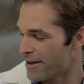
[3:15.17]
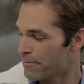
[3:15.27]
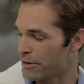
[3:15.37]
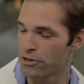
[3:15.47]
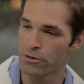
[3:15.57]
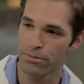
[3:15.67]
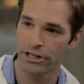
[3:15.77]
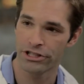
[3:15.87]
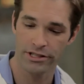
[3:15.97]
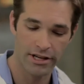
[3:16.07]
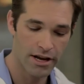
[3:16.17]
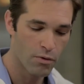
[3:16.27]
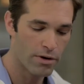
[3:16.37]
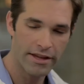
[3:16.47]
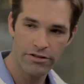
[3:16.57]
But toothbrushes,
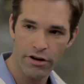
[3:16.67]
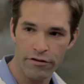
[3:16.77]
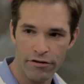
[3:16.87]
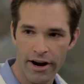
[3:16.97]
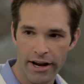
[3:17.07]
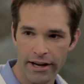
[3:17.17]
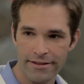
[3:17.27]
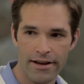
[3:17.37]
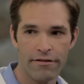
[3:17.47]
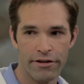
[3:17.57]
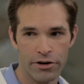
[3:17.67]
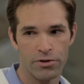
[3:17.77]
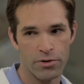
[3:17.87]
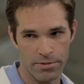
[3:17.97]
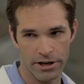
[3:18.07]
when they start fraying, it's time for a new
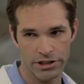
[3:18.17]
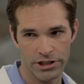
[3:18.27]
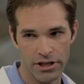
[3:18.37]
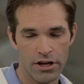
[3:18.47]
toothbrush.